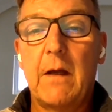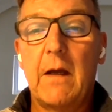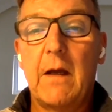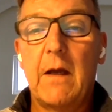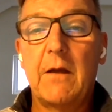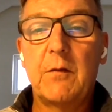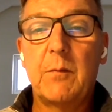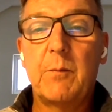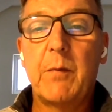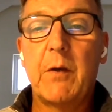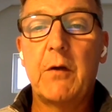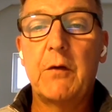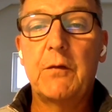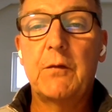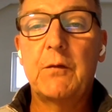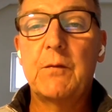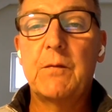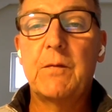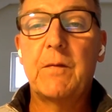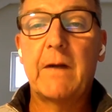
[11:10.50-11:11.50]
uh, as
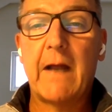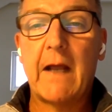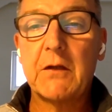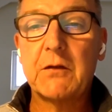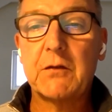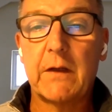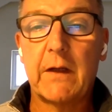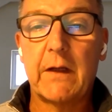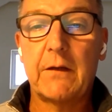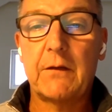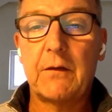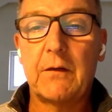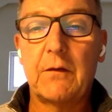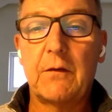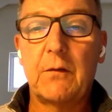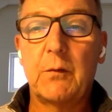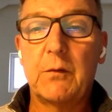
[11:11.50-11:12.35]
opposed to financial assets,